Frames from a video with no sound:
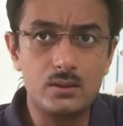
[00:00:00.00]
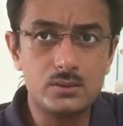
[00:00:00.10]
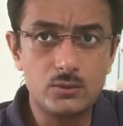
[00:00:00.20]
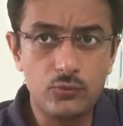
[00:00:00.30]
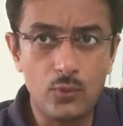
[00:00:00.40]

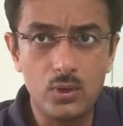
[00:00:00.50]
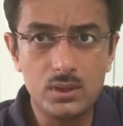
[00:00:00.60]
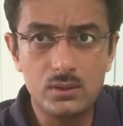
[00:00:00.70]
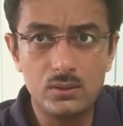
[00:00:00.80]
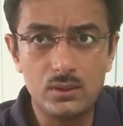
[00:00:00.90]

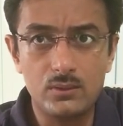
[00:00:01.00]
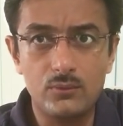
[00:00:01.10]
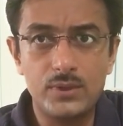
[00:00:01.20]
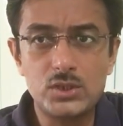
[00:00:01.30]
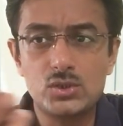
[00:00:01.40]
phone,
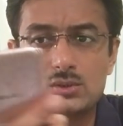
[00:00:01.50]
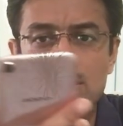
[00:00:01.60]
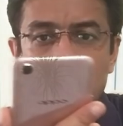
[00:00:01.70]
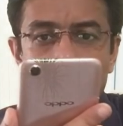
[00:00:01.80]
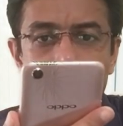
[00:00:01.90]
which
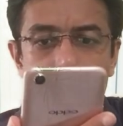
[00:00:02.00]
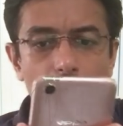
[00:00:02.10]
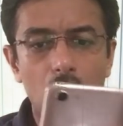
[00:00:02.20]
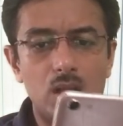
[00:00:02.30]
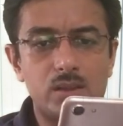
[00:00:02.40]

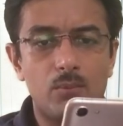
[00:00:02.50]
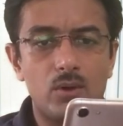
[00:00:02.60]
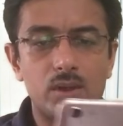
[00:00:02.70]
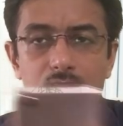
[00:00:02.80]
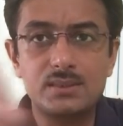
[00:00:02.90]
all the
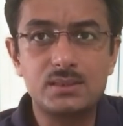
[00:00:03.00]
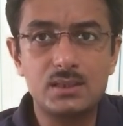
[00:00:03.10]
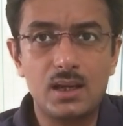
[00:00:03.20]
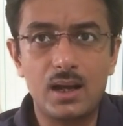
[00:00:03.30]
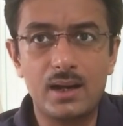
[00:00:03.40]
models
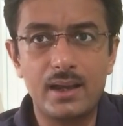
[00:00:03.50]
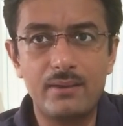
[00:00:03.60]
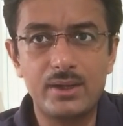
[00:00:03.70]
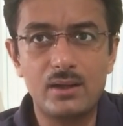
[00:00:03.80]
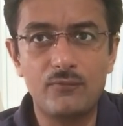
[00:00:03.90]
are
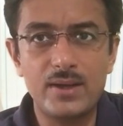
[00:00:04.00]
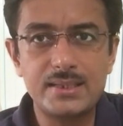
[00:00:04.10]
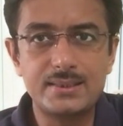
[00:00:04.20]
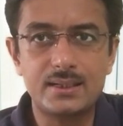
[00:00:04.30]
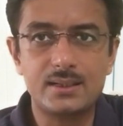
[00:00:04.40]
having a
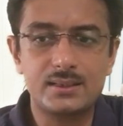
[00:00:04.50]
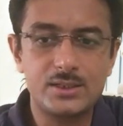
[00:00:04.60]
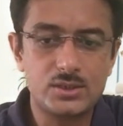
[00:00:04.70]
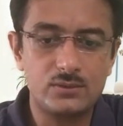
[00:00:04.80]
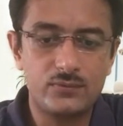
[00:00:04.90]
face
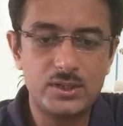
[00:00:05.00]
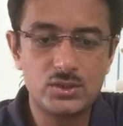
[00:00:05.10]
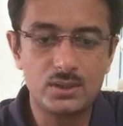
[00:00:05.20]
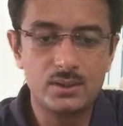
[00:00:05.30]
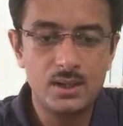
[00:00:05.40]
recognition
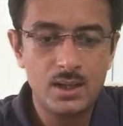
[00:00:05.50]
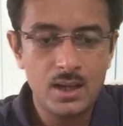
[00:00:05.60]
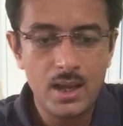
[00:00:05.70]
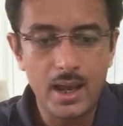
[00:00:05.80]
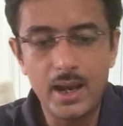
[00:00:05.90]
feature,
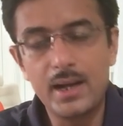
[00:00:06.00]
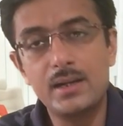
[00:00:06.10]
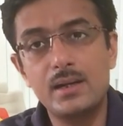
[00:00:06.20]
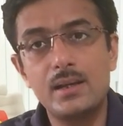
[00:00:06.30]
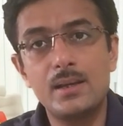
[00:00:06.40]

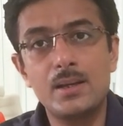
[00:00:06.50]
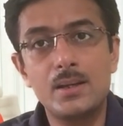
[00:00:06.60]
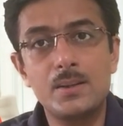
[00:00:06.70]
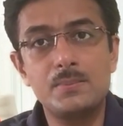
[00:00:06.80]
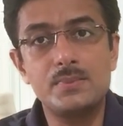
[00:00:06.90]
and
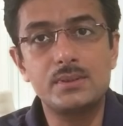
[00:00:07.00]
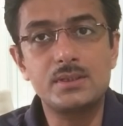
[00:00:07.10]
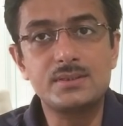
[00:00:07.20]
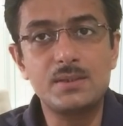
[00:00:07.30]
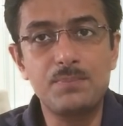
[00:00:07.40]

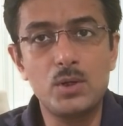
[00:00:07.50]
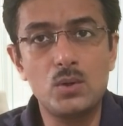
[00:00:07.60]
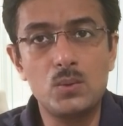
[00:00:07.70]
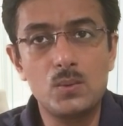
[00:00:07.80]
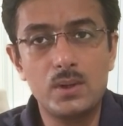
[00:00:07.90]
the
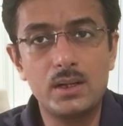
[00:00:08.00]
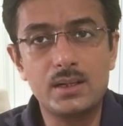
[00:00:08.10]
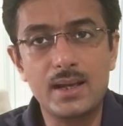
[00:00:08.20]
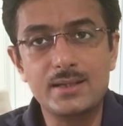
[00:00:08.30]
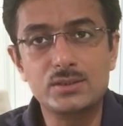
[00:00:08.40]
CPU,
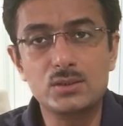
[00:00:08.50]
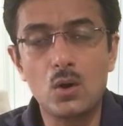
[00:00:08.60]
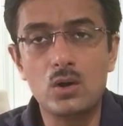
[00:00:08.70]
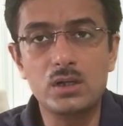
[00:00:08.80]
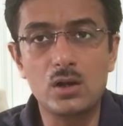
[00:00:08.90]
it has
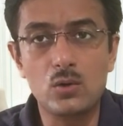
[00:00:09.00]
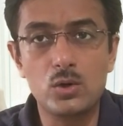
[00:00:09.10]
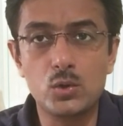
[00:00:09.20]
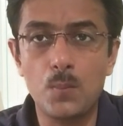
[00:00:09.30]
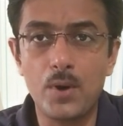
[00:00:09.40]

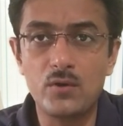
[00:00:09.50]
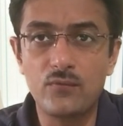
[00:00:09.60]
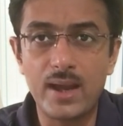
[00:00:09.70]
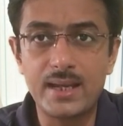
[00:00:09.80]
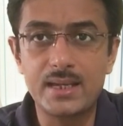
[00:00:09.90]
Octa-core
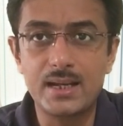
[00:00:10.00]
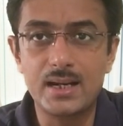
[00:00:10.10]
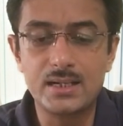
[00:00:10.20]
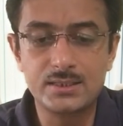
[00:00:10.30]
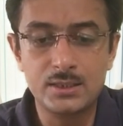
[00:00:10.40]
2.5
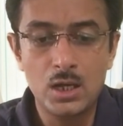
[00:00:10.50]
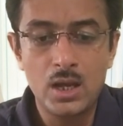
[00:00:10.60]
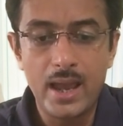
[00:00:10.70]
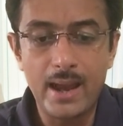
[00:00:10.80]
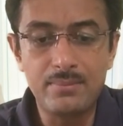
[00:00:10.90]
GHz
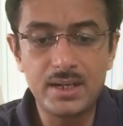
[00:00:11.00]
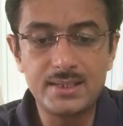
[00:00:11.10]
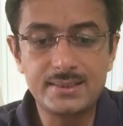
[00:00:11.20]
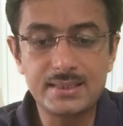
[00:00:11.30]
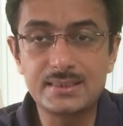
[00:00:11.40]

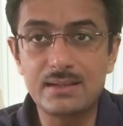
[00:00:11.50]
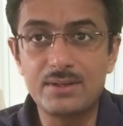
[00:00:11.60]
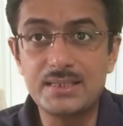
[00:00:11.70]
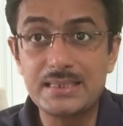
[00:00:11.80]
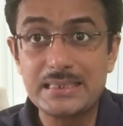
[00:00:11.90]

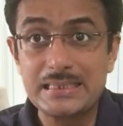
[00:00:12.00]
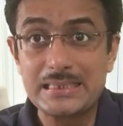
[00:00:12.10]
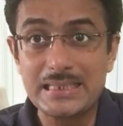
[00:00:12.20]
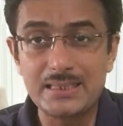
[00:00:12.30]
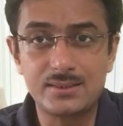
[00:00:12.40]

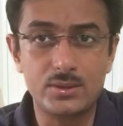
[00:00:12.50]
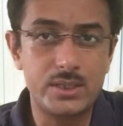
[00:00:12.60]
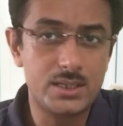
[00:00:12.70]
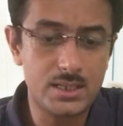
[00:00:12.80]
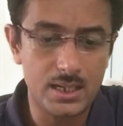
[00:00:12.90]

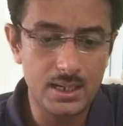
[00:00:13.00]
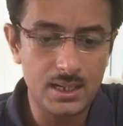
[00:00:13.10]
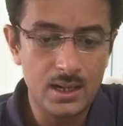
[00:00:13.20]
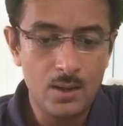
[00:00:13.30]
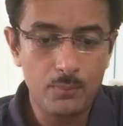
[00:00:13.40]

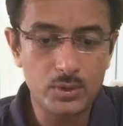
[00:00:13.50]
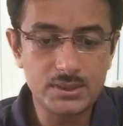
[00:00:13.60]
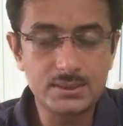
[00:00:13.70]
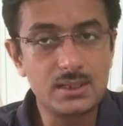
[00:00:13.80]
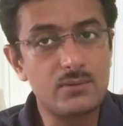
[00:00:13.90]
MT6763T
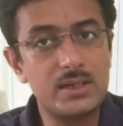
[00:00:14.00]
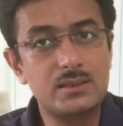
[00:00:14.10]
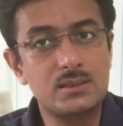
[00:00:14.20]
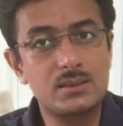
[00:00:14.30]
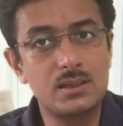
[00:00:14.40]
processor with